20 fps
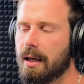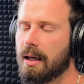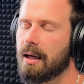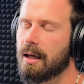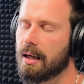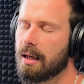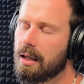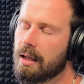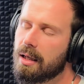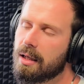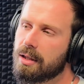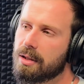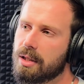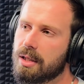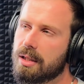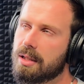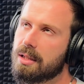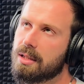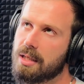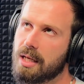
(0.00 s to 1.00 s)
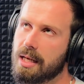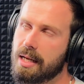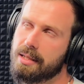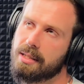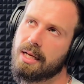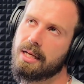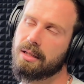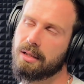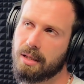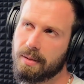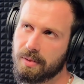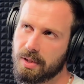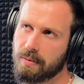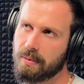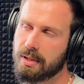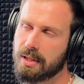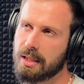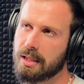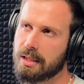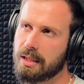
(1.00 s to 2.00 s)
Yeah. Just 10 times the
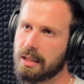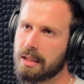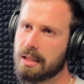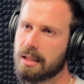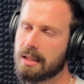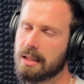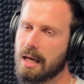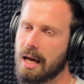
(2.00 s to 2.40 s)
resistance,